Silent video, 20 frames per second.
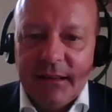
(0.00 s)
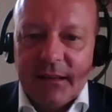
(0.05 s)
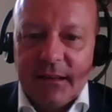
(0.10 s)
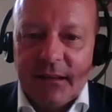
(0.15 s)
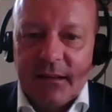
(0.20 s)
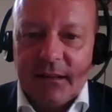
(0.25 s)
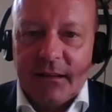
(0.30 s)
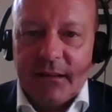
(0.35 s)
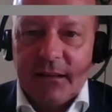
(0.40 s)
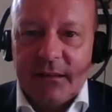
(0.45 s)

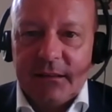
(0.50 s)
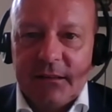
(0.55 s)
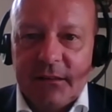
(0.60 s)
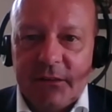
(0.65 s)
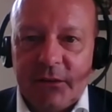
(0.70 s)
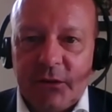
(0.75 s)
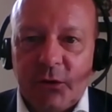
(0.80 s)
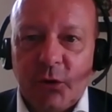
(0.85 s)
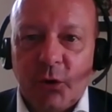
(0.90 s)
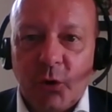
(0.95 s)

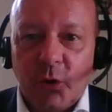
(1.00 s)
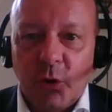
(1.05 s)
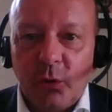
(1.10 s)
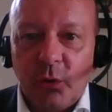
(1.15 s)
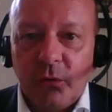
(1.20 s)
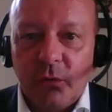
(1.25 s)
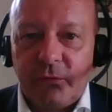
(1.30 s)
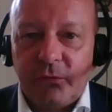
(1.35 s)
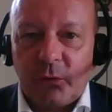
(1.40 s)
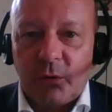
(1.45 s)
The
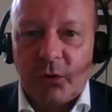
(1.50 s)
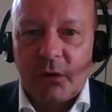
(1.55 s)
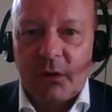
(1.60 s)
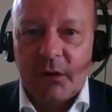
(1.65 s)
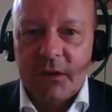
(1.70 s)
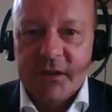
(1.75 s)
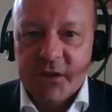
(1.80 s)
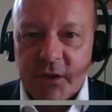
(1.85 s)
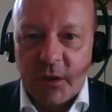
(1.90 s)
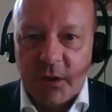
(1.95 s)
call
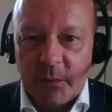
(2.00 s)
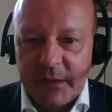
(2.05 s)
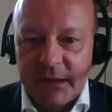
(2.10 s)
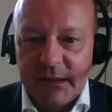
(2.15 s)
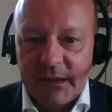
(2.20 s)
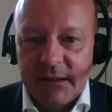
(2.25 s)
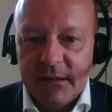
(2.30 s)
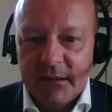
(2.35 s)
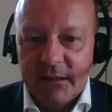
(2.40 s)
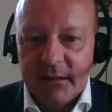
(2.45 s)
for
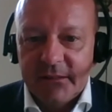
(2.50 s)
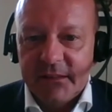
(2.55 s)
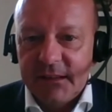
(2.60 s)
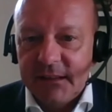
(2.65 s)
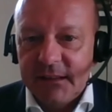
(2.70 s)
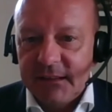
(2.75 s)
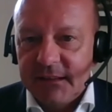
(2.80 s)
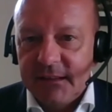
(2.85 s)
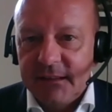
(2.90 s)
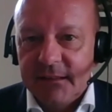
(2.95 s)
stopping the
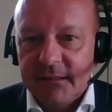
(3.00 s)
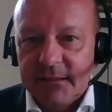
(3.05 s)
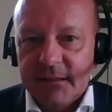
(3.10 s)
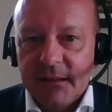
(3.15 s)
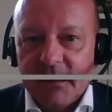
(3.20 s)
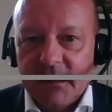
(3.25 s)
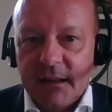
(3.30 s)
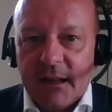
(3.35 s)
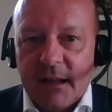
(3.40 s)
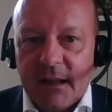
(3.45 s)
hostilities
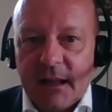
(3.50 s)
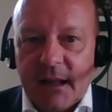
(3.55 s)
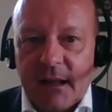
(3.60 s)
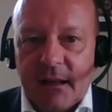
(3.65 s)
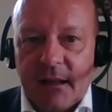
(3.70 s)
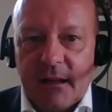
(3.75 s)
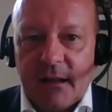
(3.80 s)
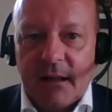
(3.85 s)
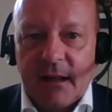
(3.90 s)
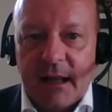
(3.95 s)

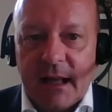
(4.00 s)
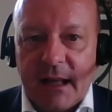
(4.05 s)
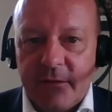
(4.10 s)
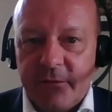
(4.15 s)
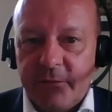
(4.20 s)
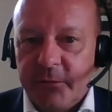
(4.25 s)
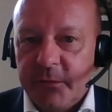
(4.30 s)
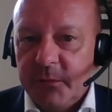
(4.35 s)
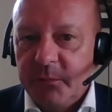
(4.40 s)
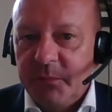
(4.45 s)

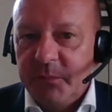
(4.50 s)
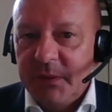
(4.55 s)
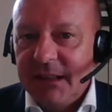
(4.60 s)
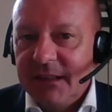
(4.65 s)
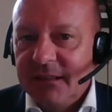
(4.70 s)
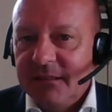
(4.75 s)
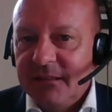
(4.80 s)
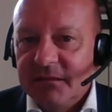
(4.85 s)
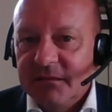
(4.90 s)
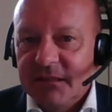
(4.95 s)
haven't
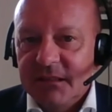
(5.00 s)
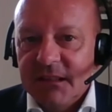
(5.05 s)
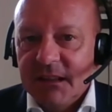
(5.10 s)
been